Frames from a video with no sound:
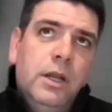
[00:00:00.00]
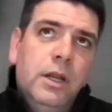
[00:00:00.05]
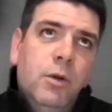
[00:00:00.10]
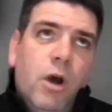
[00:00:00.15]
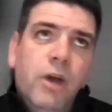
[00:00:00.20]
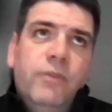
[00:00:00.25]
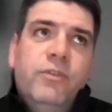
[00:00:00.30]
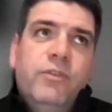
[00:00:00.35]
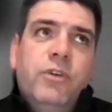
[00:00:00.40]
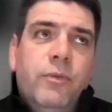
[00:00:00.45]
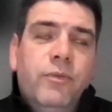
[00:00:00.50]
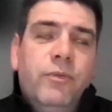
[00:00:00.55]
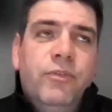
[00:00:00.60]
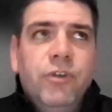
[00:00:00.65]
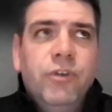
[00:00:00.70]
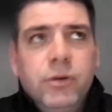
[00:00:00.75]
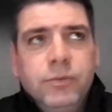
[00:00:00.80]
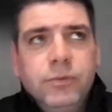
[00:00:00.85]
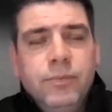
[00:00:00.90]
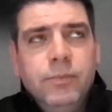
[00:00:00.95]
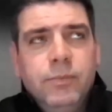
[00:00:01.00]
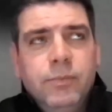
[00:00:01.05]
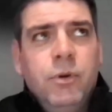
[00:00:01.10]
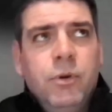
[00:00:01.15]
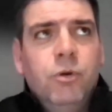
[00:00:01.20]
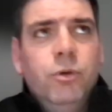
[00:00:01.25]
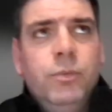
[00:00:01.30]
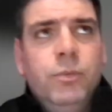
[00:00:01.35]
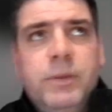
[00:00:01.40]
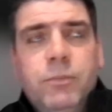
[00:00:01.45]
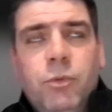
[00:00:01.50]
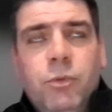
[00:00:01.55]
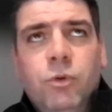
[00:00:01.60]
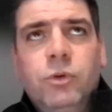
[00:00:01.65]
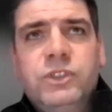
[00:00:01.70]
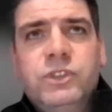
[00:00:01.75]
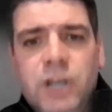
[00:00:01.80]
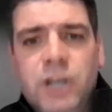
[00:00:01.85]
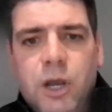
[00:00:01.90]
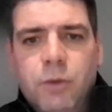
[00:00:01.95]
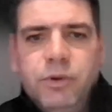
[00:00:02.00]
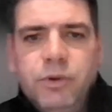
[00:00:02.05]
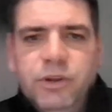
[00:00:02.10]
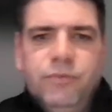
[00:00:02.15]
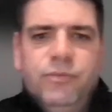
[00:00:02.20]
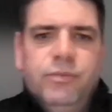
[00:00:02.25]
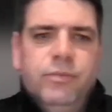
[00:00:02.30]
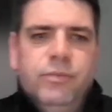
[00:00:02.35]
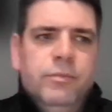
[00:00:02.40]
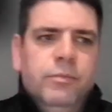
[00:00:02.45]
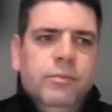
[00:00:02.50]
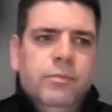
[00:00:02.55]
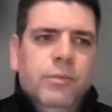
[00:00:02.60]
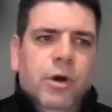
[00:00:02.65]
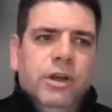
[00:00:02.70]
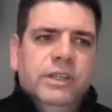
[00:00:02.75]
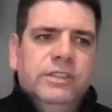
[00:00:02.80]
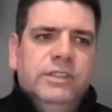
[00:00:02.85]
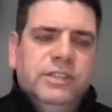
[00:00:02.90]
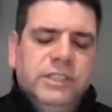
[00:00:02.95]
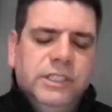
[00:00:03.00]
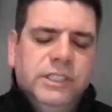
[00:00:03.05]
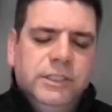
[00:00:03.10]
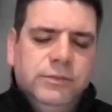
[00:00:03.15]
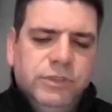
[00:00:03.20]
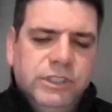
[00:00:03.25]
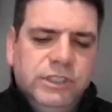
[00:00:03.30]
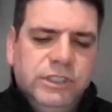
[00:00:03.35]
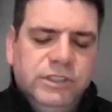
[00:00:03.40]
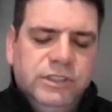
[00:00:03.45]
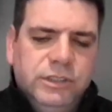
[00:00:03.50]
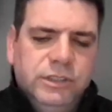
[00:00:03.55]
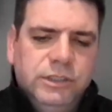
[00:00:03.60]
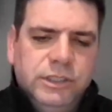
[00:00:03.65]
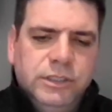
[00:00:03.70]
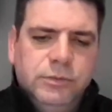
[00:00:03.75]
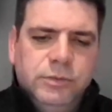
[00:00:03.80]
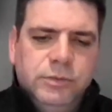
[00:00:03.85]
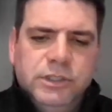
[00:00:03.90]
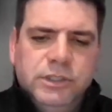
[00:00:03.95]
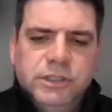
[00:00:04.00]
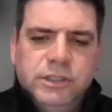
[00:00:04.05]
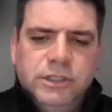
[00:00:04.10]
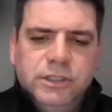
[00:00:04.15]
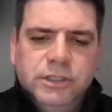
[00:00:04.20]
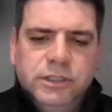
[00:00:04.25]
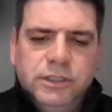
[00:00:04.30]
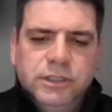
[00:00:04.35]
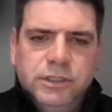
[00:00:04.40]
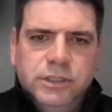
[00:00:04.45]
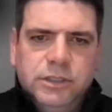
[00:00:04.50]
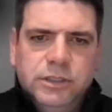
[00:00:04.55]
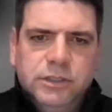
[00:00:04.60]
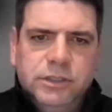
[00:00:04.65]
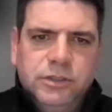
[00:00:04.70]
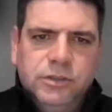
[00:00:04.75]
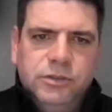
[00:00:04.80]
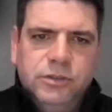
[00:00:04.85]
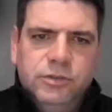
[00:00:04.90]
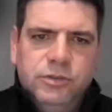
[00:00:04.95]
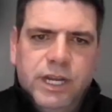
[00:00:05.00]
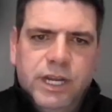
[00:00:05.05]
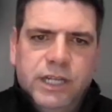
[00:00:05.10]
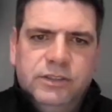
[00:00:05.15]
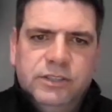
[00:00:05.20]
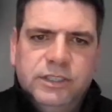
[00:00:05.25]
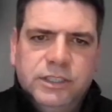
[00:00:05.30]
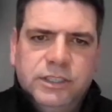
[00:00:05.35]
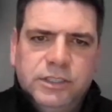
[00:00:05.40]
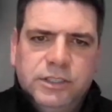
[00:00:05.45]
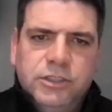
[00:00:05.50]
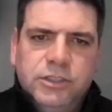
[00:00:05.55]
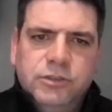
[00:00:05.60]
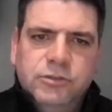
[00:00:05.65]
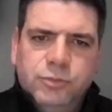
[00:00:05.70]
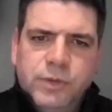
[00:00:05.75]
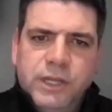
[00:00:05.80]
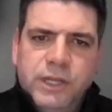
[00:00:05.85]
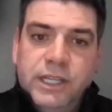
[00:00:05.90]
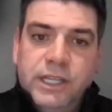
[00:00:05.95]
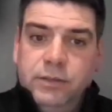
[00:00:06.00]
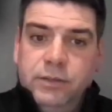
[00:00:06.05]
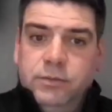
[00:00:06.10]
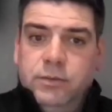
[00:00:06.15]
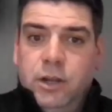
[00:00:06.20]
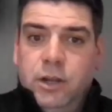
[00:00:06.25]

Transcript: You know, I've gone through probably more so with my team recently, with the under-18 girls, where